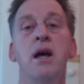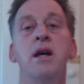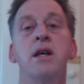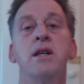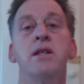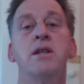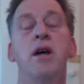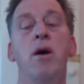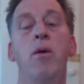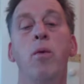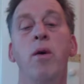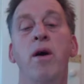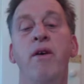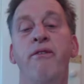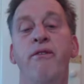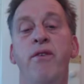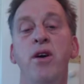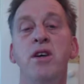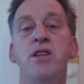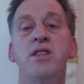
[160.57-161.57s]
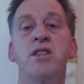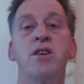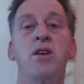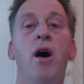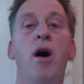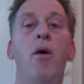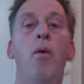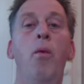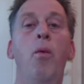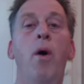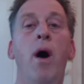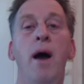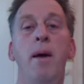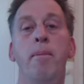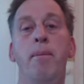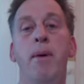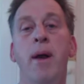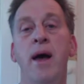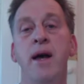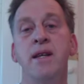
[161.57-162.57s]
So we've first got
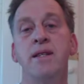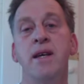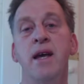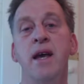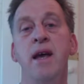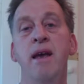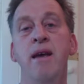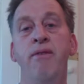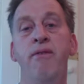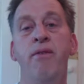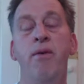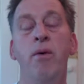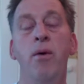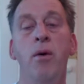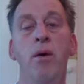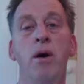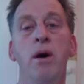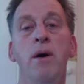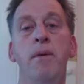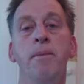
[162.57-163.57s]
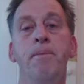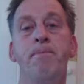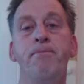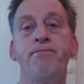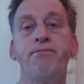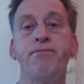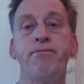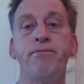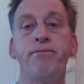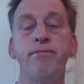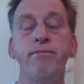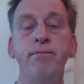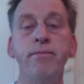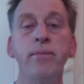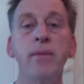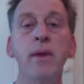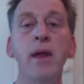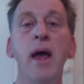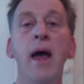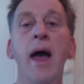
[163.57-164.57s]
white plays e4,
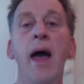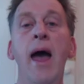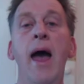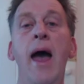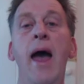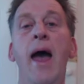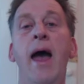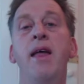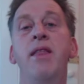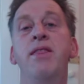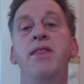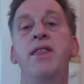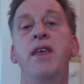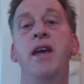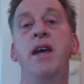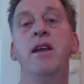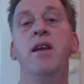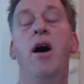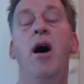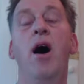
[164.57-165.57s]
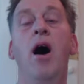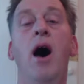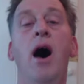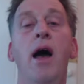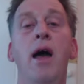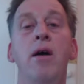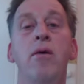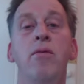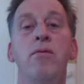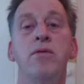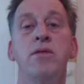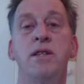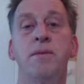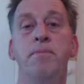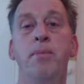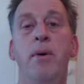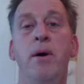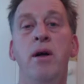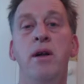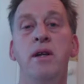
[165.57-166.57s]
and then I
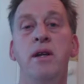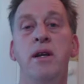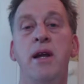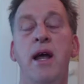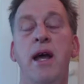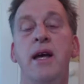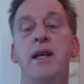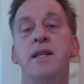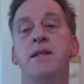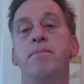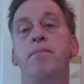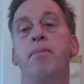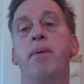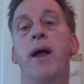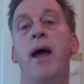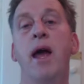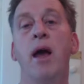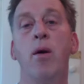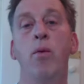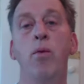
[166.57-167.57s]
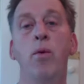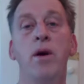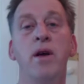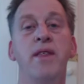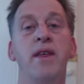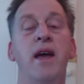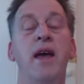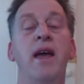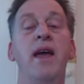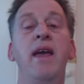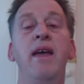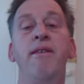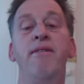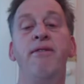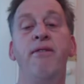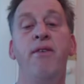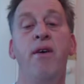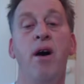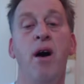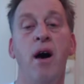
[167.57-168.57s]
responded as black with
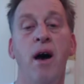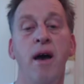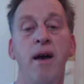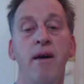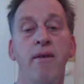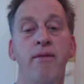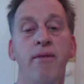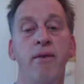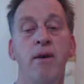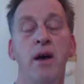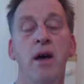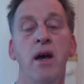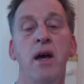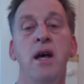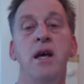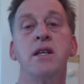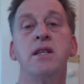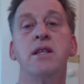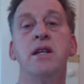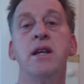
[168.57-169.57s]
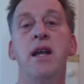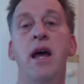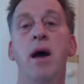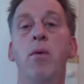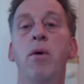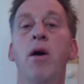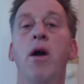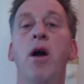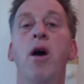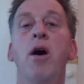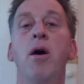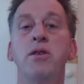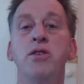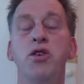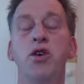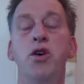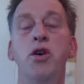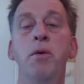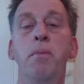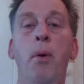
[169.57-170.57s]
e5. So now we've got
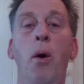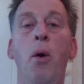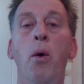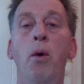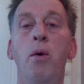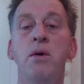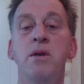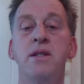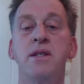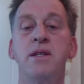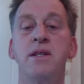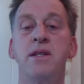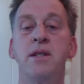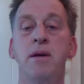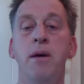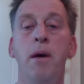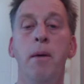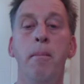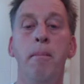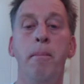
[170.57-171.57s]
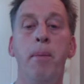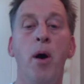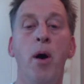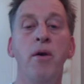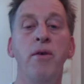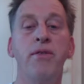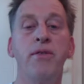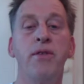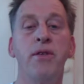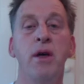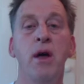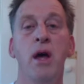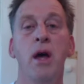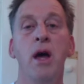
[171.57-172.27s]
two pawns, both